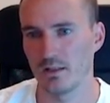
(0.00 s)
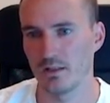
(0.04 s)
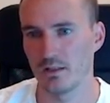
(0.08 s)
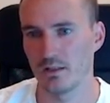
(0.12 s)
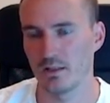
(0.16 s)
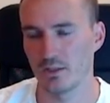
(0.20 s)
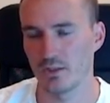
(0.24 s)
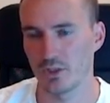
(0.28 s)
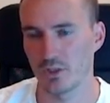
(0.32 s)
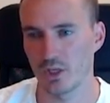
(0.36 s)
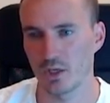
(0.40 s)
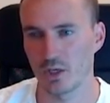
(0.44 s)

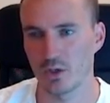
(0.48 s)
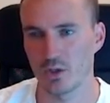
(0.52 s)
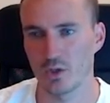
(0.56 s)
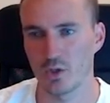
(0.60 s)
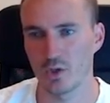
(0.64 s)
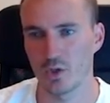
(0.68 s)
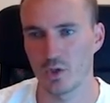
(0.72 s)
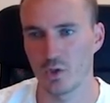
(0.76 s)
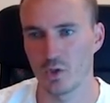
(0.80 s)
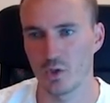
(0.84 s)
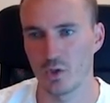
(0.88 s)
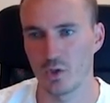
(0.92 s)
check
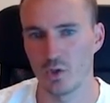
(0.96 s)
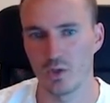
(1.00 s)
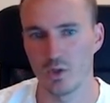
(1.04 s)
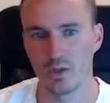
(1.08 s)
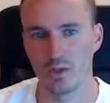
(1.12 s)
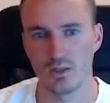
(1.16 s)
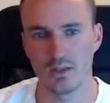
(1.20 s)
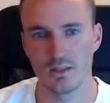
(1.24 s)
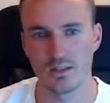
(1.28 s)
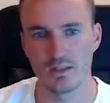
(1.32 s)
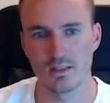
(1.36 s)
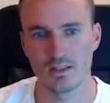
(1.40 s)

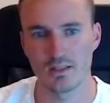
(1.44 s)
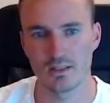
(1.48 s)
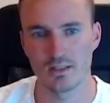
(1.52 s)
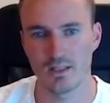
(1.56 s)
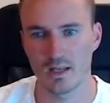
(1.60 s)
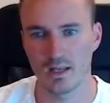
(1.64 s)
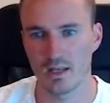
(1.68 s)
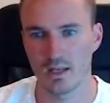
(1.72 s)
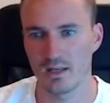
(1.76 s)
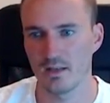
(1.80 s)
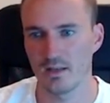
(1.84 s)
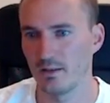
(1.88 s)
call
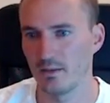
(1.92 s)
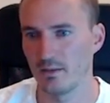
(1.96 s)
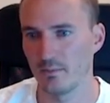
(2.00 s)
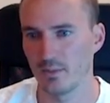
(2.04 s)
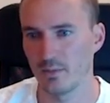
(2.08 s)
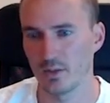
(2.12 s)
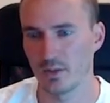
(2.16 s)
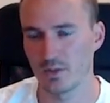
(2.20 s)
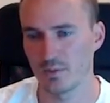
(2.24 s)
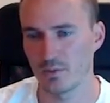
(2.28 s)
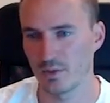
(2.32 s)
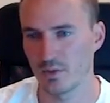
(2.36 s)
instead,
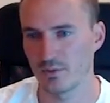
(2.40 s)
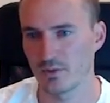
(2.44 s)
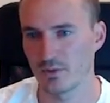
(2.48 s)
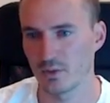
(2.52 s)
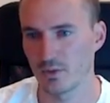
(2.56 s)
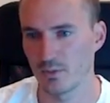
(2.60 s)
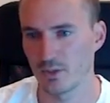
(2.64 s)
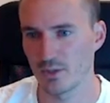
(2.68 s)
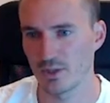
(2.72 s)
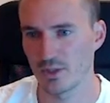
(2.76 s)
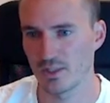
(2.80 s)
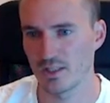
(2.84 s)
because we have so
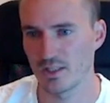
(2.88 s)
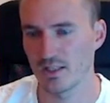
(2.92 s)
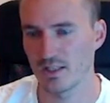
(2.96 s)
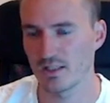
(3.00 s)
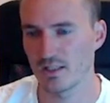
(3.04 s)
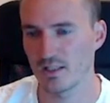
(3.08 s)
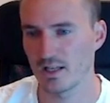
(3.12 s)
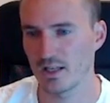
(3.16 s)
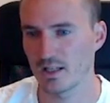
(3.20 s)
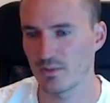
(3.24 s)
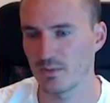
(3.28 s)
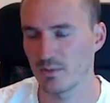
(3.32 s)
much
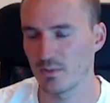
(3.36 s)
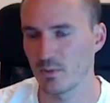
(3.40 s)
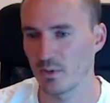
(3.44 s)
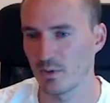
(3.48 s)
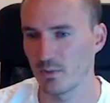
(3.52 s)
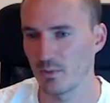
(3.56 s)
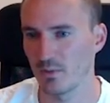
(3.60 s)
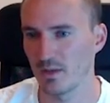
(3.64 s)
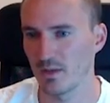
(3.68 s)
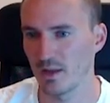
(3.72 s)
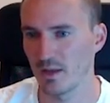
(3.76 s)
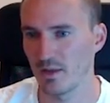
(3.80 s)
6x. We want
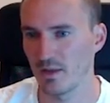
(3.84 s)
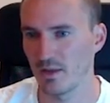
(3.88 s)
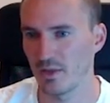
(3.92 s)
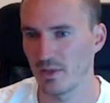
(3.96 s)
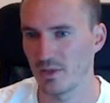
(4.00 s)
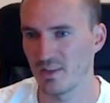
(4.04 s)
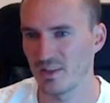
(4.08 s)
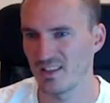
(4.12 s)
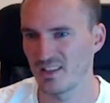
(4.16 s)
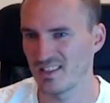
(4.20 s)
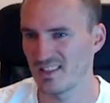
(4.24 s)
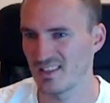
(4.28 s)
to play that
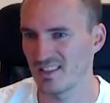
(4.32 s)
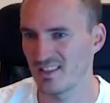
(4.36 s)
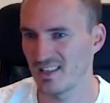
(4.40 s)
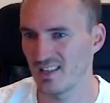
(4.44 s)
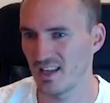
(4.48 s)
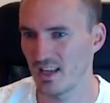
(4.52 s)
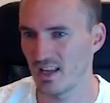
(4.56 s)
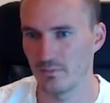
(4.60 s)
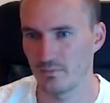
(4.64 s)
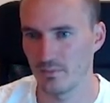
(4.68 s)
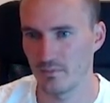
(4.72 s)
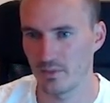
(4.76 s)
the
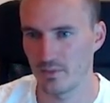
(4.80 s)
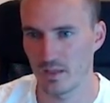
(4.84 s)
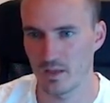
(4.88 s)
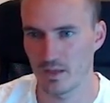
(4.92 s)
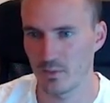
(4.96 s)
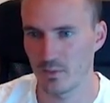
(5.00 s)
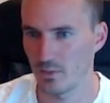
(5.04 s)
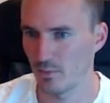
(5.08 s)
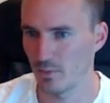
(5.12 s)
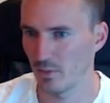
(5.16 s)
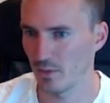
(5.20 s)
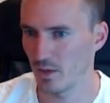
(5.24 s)
same. Yeah,
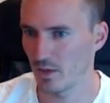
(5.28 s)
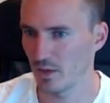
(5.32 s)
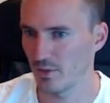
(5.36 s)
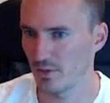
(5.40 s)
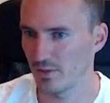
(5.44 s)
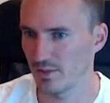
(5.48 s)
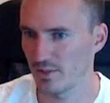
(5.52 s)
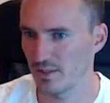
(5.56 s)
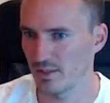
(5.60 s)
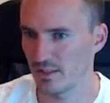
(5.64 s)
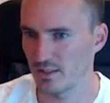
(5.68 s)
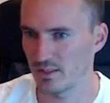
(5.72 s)
we block the
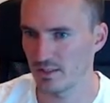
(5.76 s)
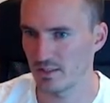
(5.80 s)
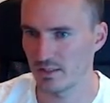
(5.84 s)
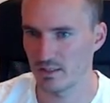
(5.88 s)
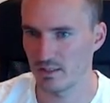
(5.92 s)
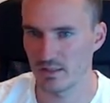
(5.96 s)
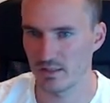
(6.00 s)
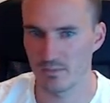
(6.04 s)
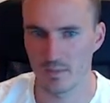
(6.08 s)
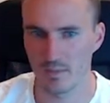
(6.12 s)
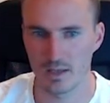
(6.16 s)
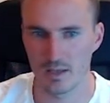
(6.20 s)
6x
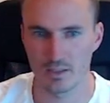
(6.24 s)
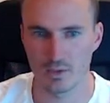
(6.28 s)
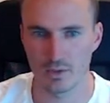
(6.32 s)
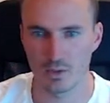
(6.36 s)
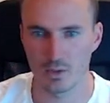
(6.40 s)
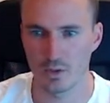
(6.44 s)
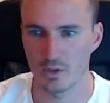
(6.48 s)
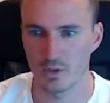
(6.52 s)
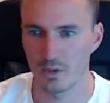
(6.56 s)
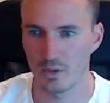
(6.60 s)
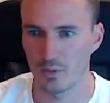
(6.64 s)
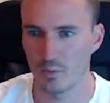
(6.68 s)
he might
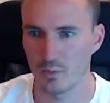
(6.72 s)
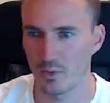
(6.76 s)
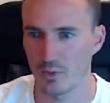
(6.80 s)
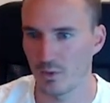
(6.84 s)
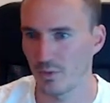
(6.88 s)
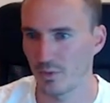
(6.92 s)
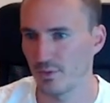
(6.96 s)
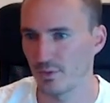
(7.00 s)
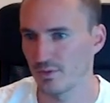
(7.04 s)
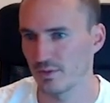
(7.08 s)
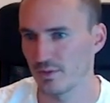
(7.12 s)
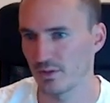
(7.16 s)
call with.
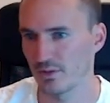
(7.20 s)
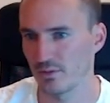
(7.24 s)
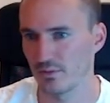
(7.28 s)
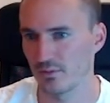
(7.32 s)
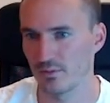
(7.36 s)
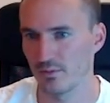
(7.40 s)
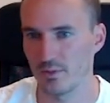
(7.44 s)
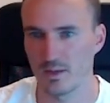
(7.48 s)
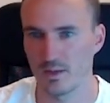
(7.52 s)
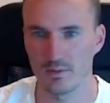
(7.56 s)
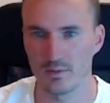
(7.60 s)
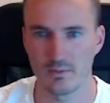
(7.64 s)
So
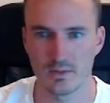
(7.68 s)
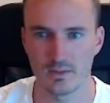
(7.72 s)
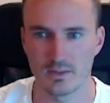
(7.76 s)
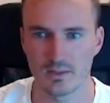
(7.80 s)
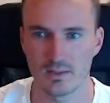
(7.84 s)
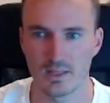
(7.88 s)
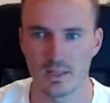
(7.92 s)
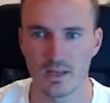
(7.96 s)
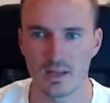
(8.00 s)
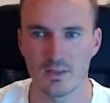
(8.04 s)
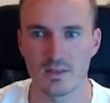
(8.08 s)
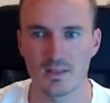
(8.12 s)
yeah, let's
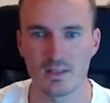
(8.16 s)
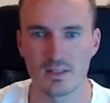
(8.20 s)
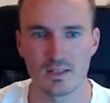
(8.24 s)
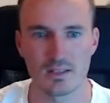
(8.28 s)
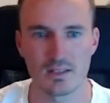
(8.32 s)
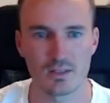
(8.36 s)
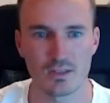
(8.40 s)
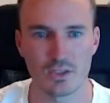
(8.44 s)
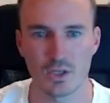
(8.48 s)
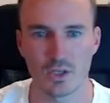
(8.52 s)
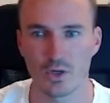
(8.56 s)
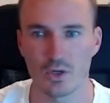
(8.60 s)
take this as
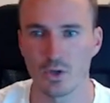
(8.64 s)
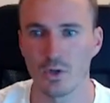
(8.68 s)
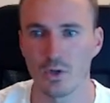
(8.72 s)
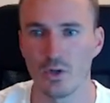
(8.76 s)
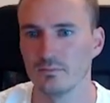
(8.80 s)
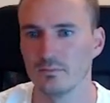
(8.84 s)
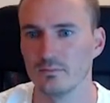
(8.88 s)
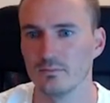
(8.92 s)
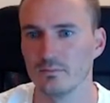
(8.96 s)
a check call.